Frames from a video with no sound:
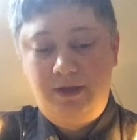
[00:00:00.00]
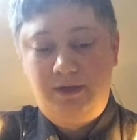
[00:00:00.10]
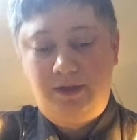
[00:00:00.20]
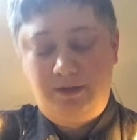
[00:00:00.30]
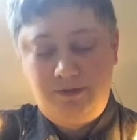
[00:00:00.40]

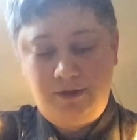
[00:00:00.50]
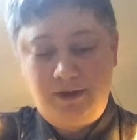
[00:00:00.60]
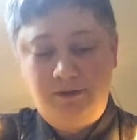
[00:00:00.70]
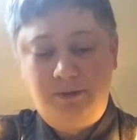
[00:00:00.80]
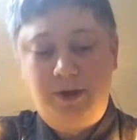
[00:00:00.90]
lot of
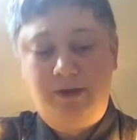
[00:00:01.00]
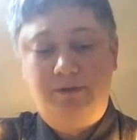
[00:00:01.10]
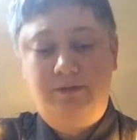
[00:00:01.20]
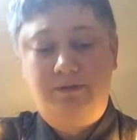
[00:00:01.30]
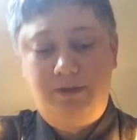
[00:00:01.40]
thoughts about
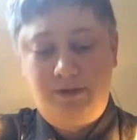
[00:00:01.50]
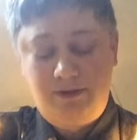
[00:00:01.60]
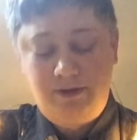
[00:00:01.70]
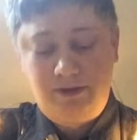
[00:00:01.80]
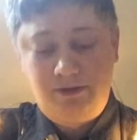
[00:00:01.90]
the
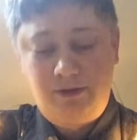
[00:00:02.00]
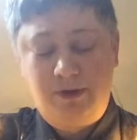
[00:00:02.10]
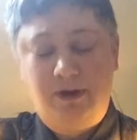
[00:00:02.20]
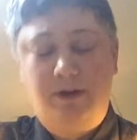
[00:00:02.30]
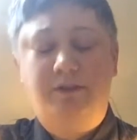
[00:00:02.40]
things
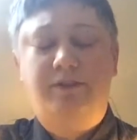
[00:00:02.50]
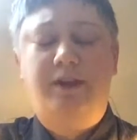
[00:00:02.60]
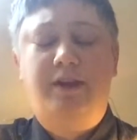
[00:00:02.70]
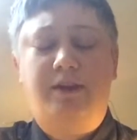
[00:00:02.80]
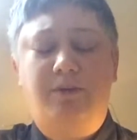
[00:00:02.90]
going on at
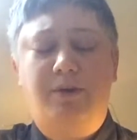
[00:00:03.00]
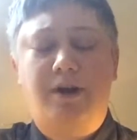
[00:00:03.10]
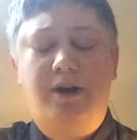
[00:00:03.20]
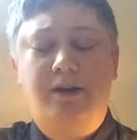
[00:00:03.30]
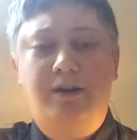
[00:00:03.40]
Standing
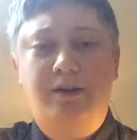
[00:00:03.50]
Rock.